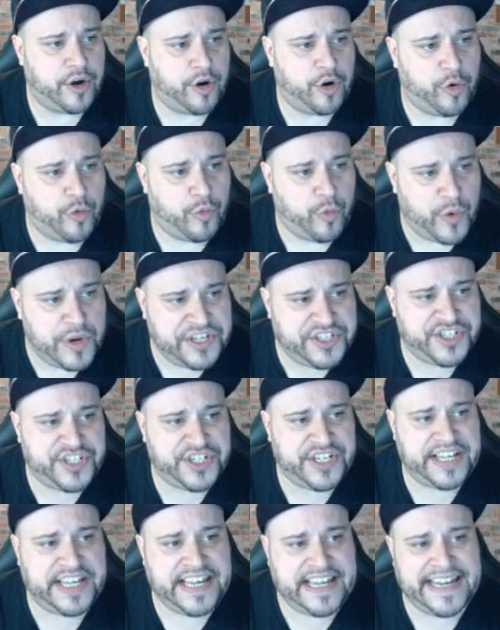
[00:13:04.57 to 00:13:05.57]

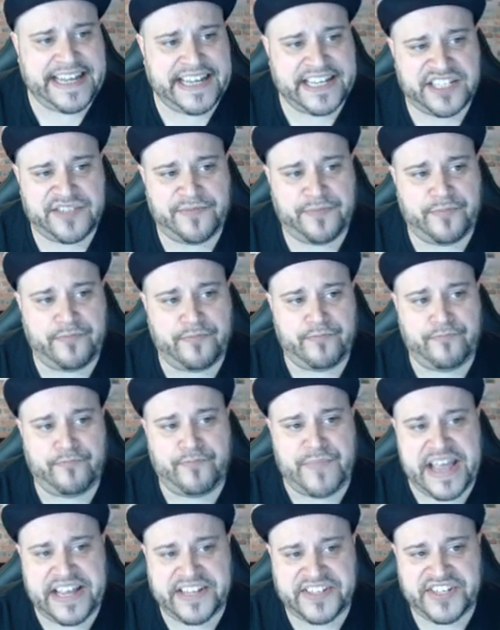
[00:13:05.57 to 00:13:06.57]
which it is
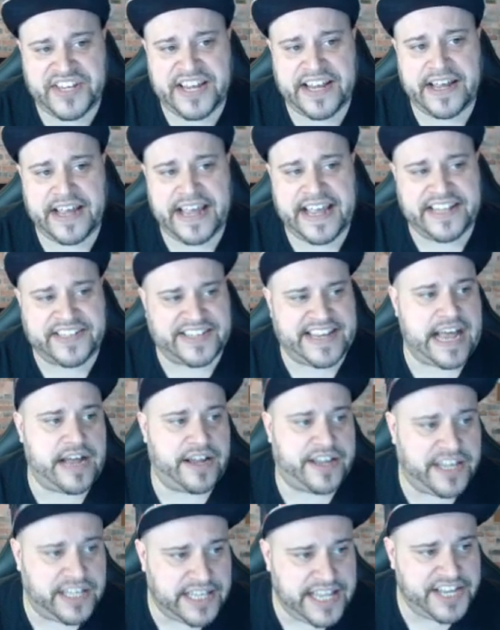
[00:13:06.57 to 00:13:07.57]
basing its
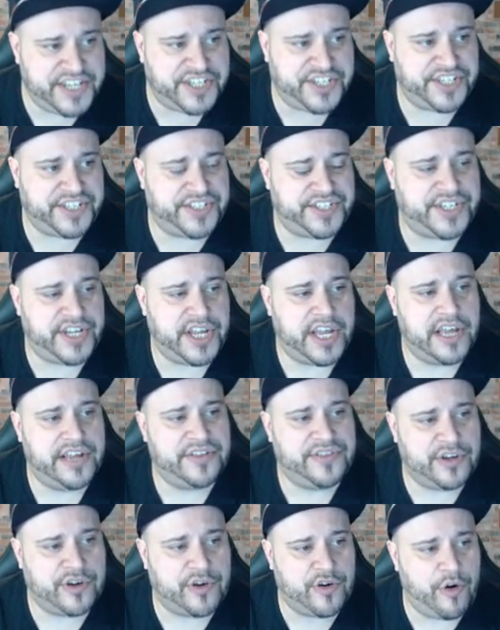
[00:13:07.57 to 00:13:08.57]
calculations.
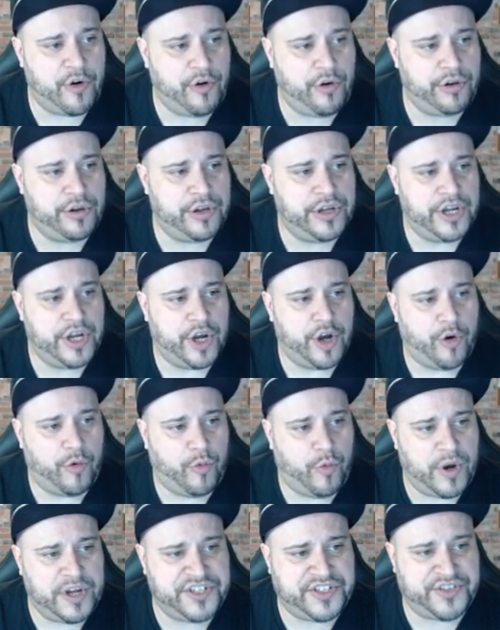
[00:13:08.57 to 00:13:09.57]
The goal
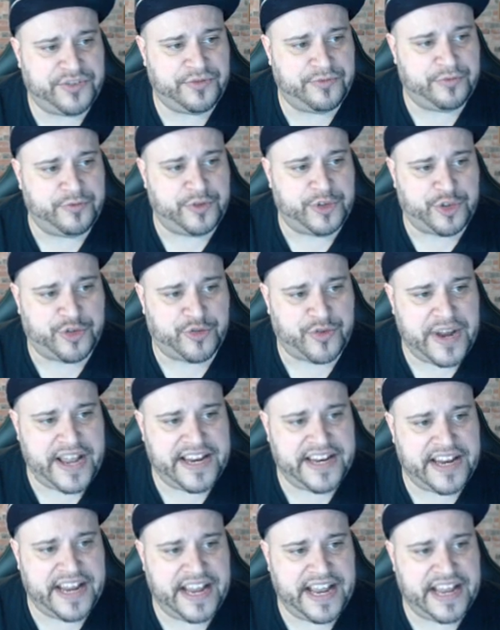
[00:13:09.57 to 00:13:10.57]
was to
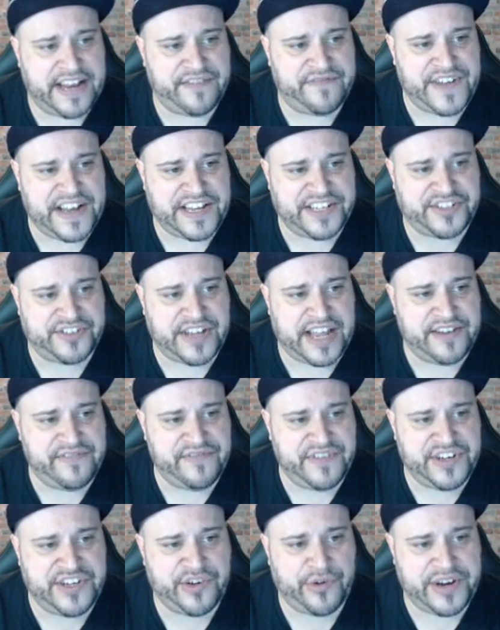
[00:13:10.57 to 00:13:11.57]
drain invest
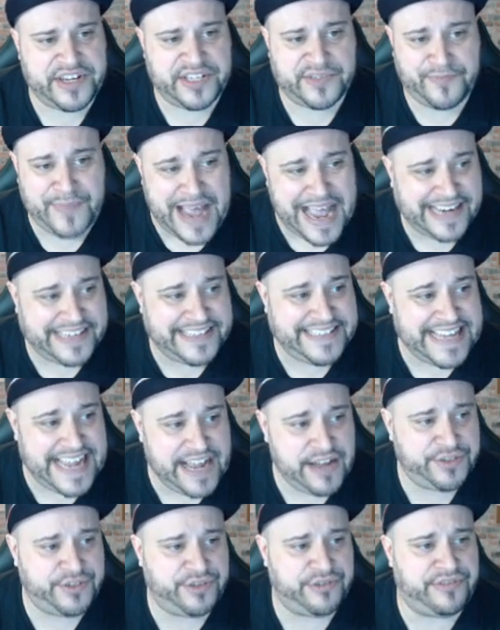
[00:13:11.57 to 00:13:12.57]
inventories back
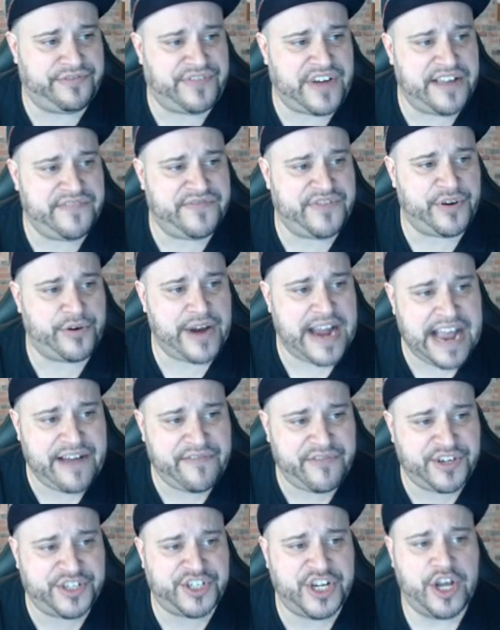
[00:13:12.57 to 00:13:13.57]
down to a five-year
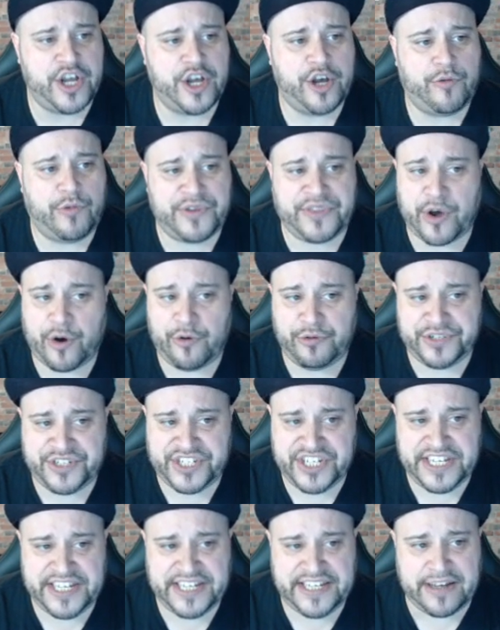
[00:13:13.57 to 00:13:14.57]
average, with O
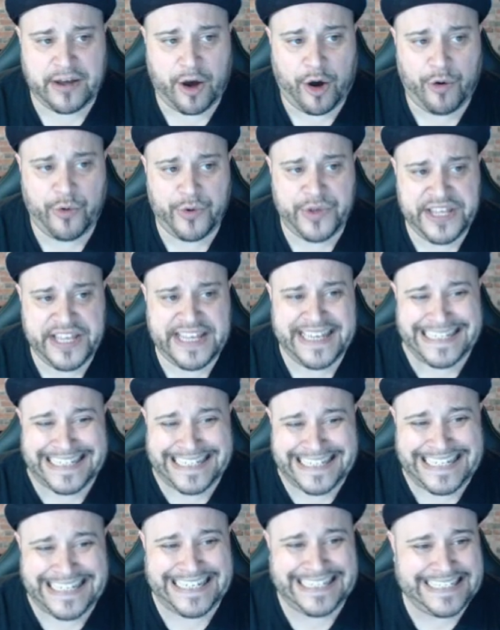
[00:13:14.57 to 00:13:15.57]
E
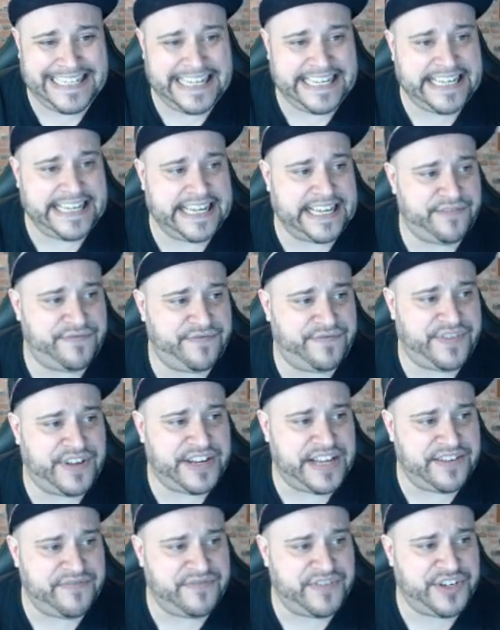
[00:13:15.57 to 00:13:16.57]
C D inv
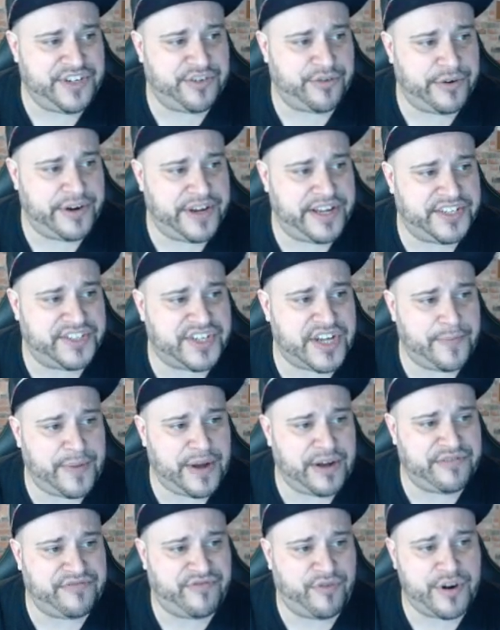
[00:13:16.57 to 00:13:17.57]
inventories
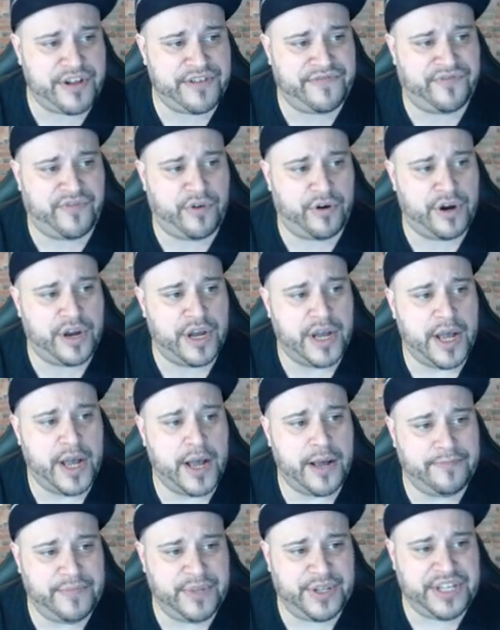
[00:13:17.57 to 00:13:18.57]
about forty-four
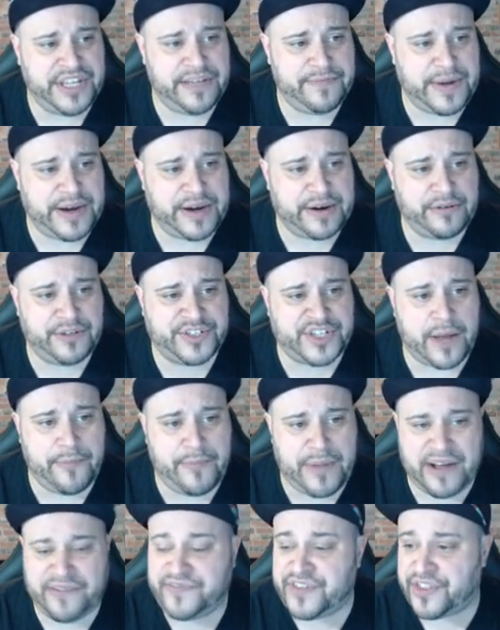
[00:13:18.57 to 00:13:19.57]
million barrels above the